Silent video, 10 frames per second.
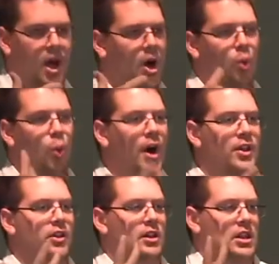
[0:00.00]

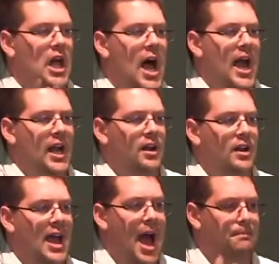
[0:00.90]
one-line
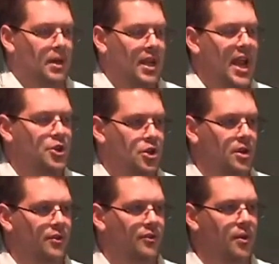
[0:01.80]

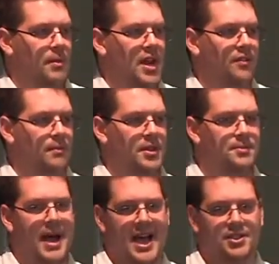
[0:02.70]
application for me from this
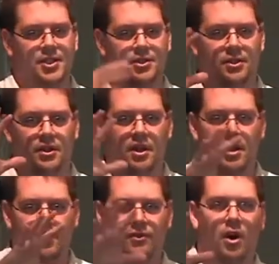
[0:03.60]
passage
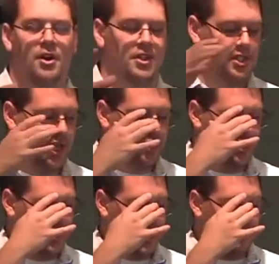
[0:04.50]
for our discussion
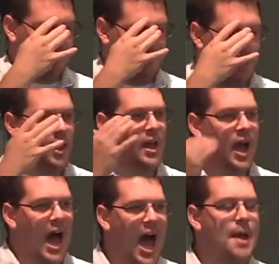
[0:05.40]
today.
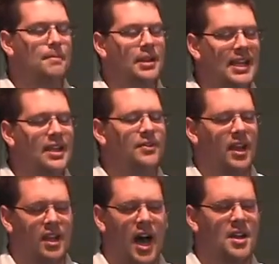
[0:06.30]
I believe that
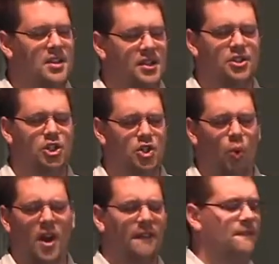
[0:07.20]
God doesn't just
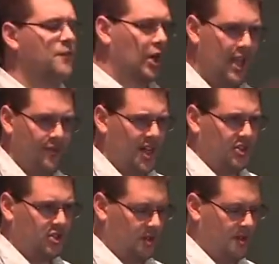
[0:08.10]
want to forgive
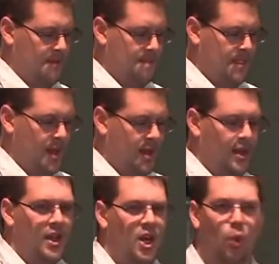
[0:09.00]
us.
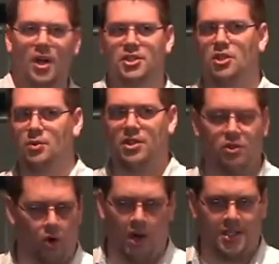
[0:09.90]
He wants to
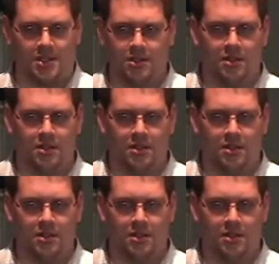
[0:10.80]
restore us.